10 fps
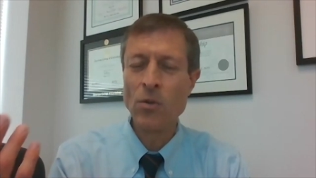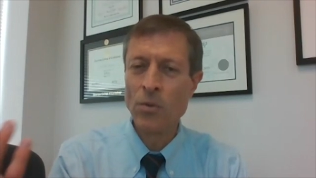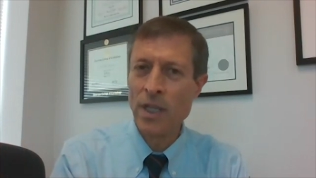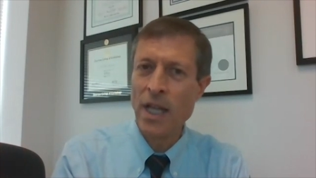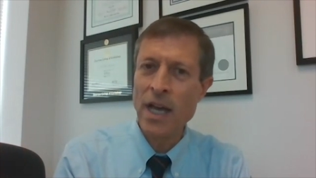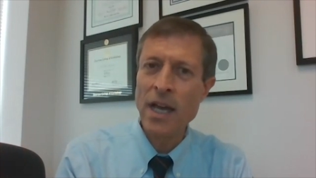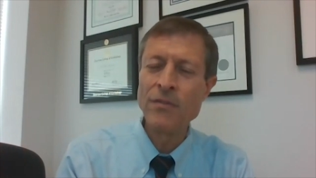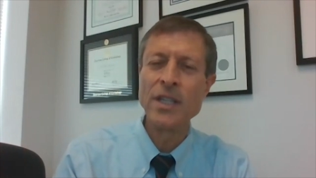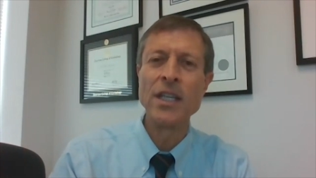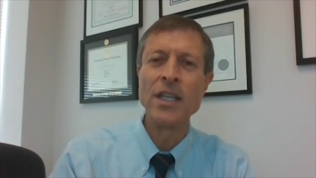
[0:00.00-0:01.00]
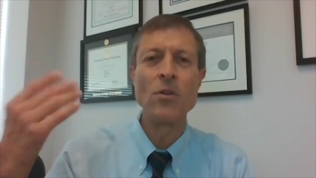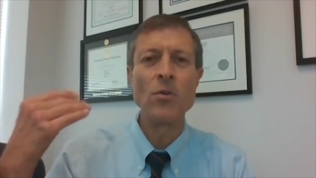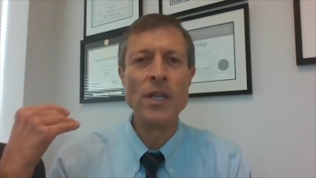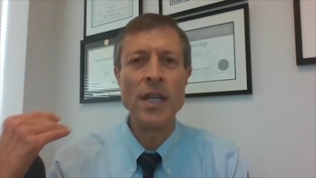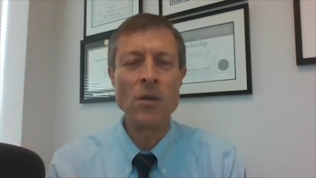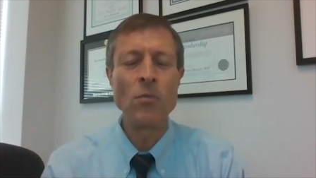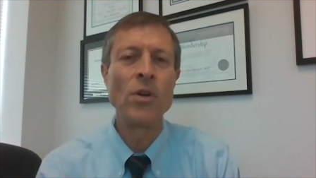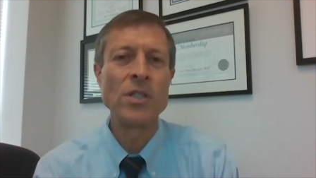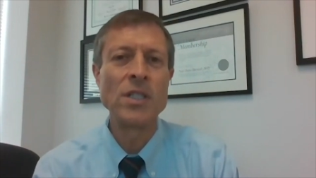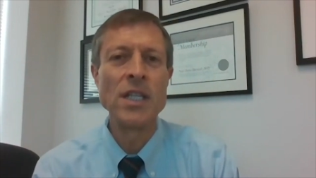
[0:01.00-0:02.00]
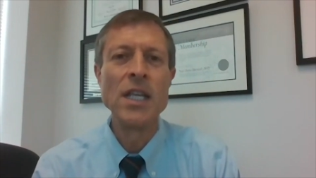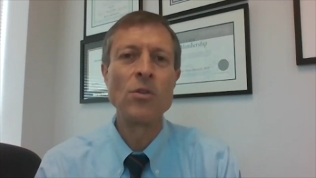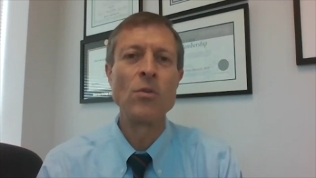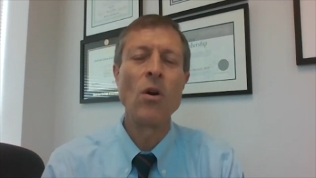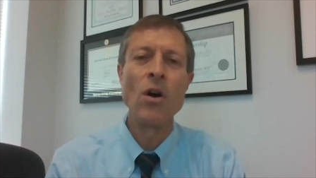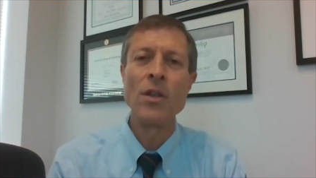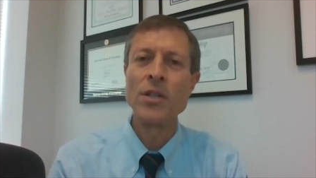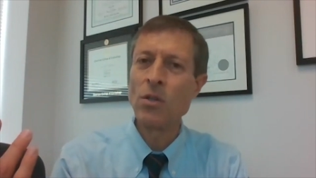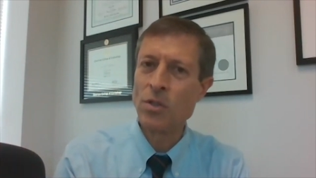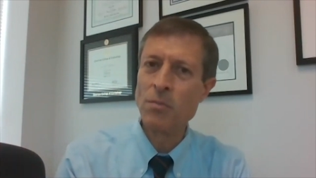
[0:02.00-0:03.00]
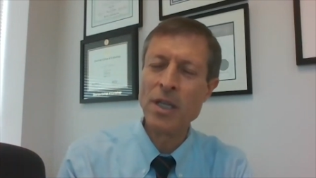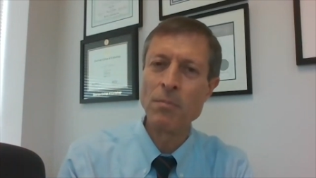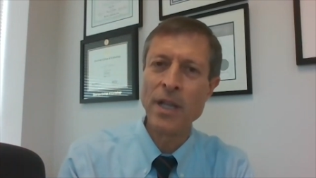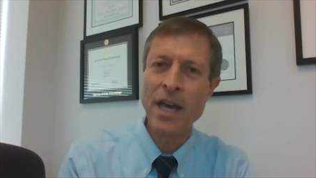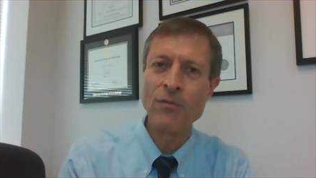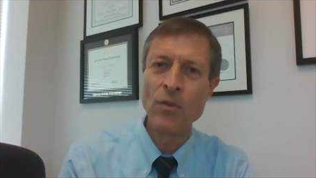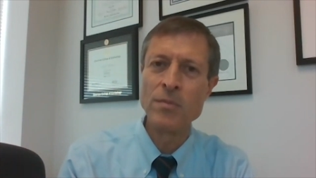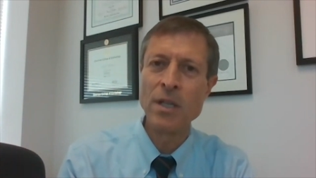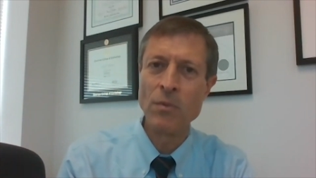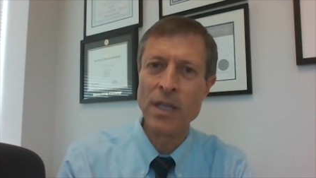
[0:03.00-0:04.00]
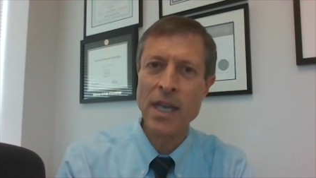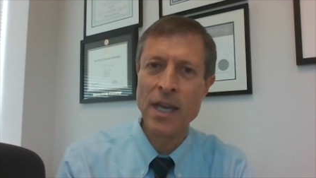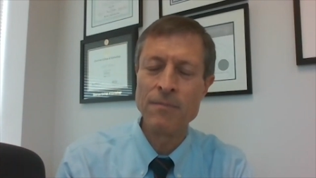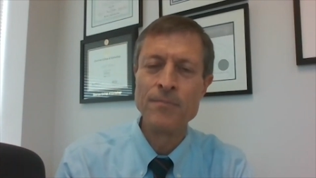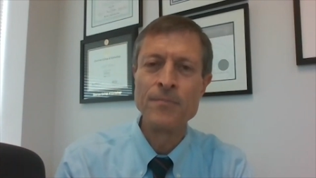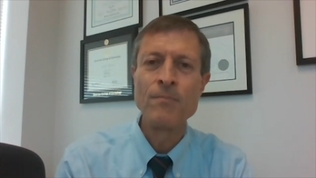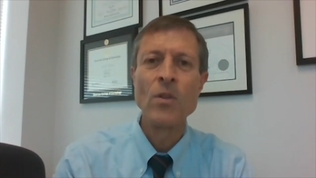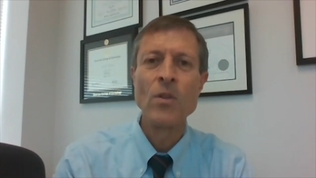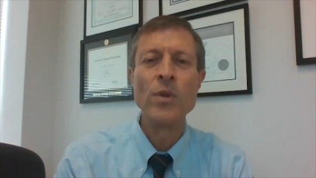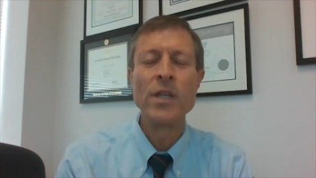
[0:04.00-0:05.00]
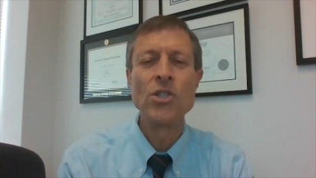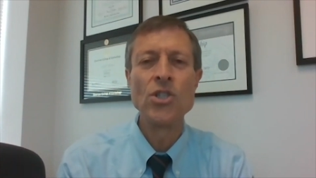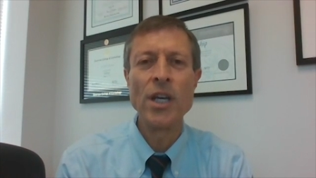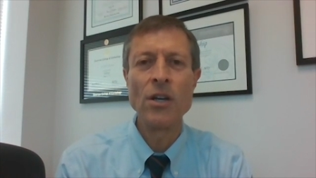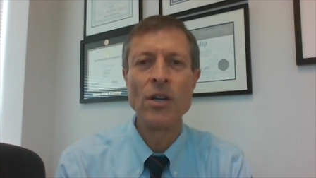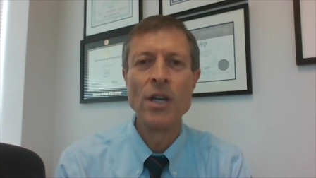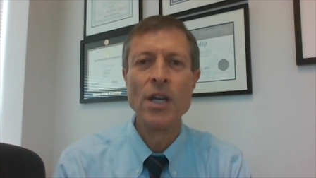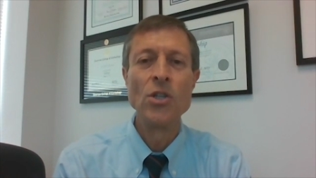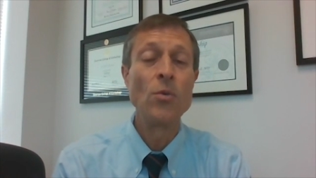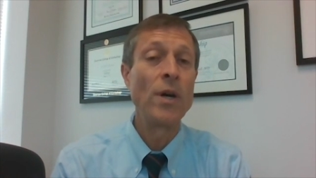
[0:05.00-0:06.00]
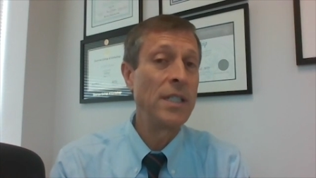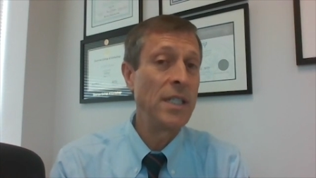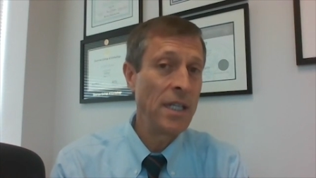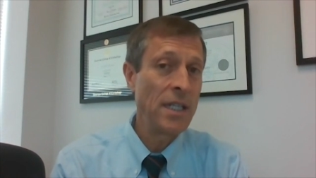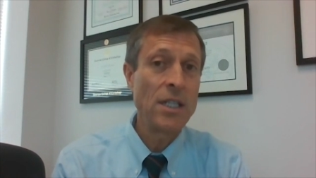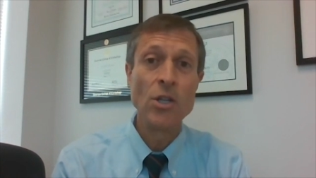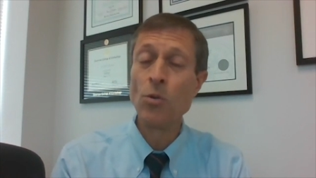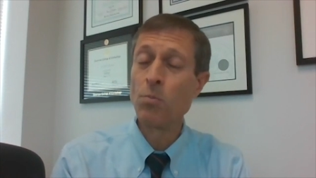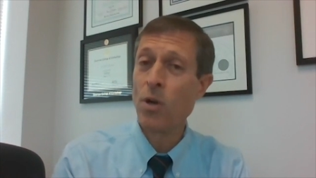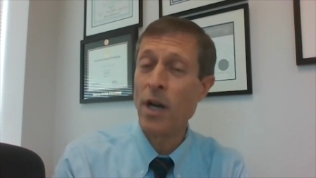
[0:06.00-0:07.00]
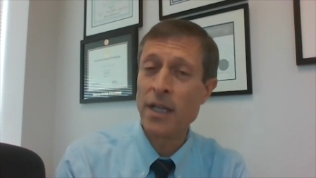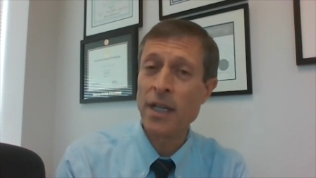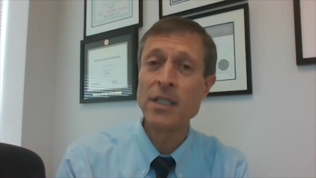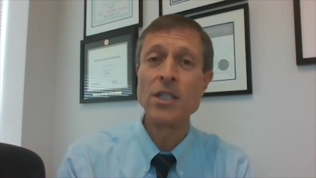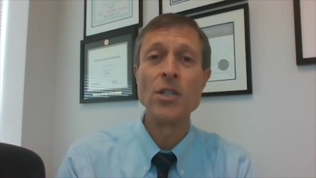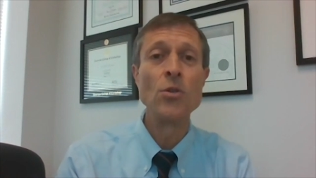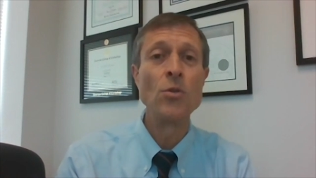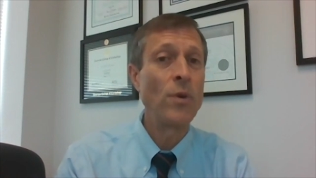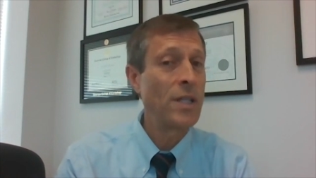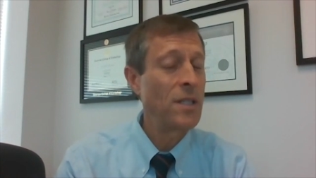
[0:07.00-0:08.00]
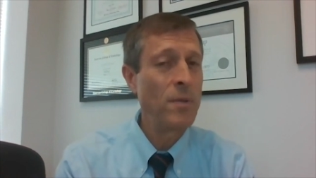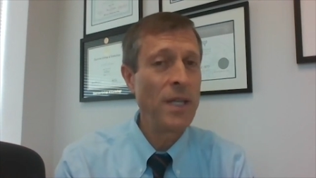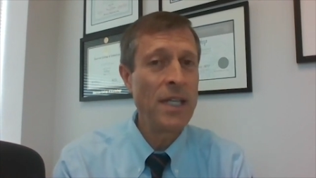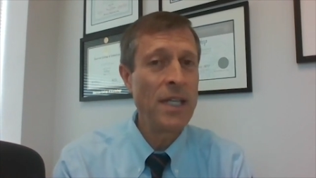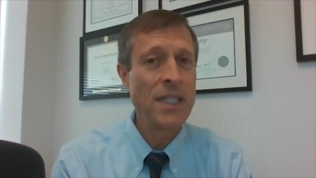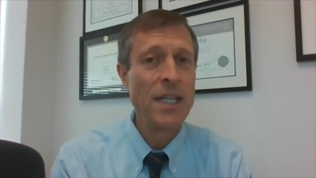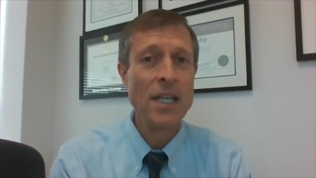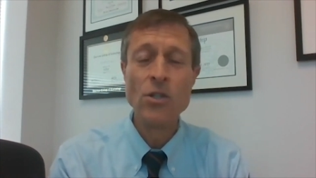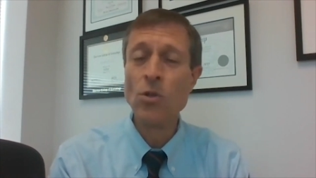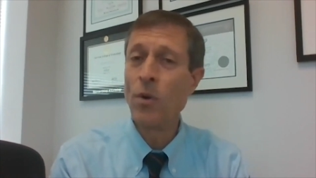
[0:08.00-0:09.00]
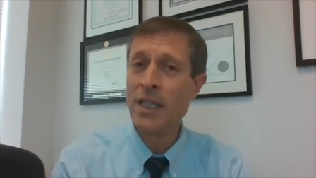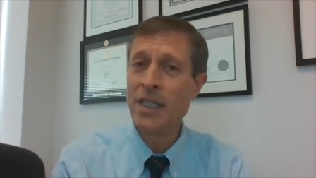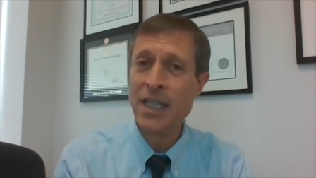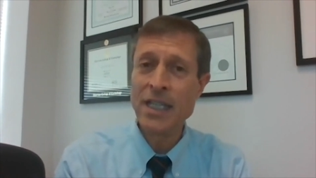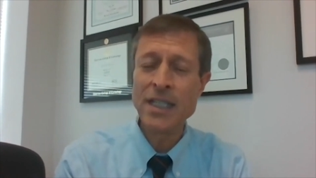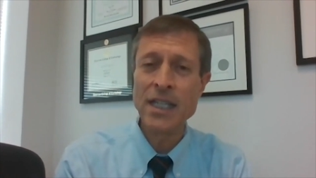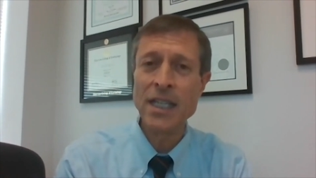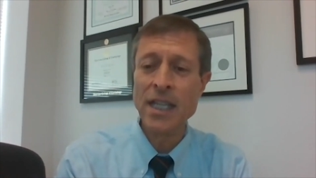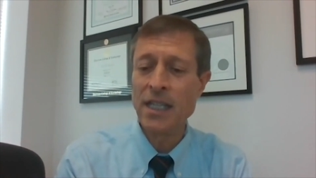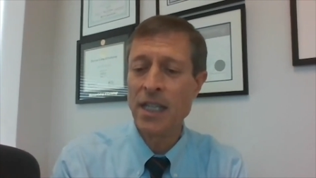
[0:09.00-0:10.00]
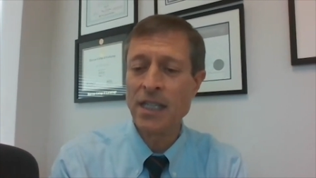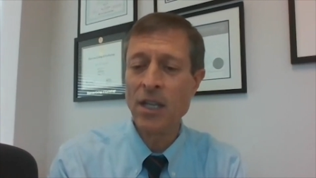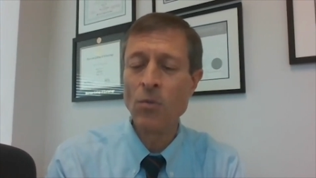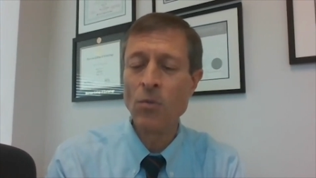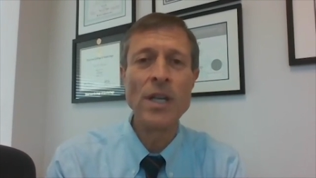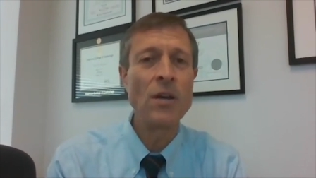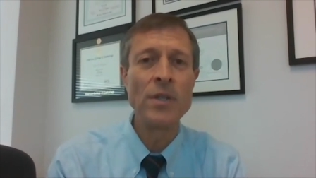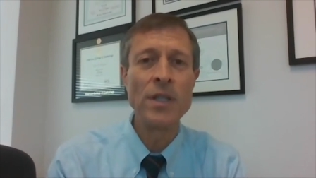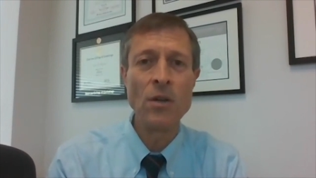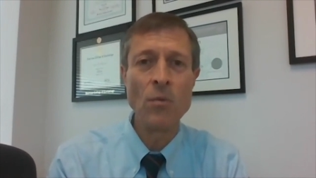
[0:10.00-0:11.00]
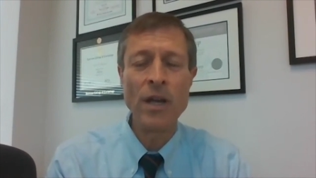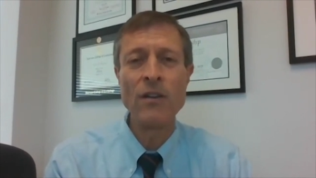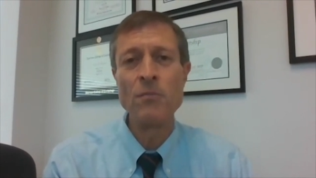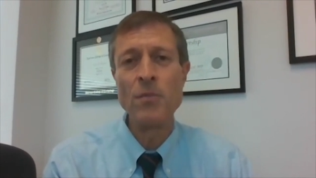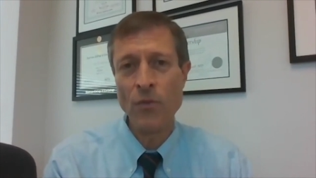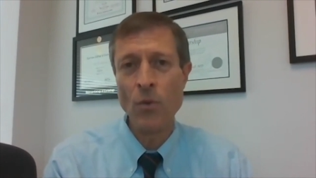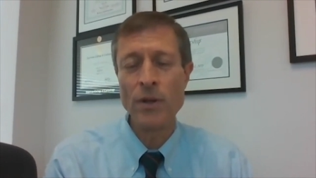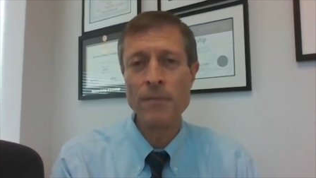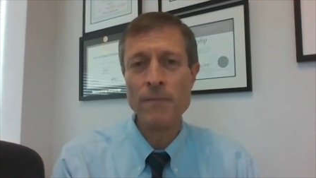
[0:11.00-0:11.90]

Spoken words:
own lives, in our own networks, through all the social media platforms that we can share new ideas, new products, new recipes, new ideas that they were not really aware of before.